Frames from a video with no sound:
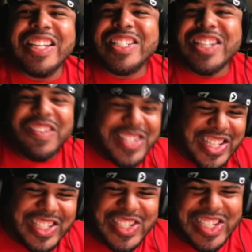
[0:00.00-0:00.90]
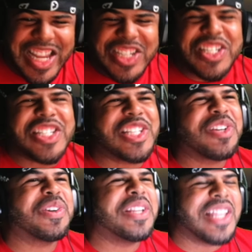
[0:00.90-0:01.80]
She's
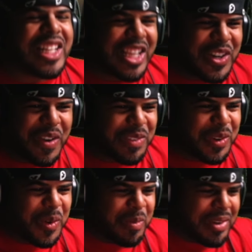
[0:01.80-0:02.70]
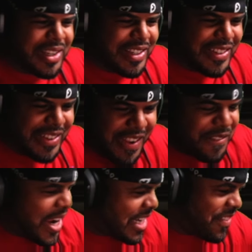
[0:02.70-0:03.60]
literally the leader of the group,
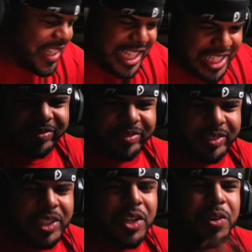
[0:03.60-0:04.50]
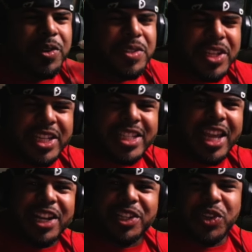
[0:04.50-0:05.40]
effectively. You know, Kusanee's
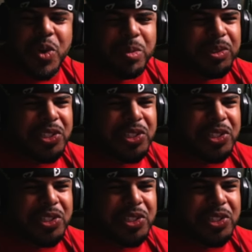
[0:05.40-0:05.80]
kind of adorable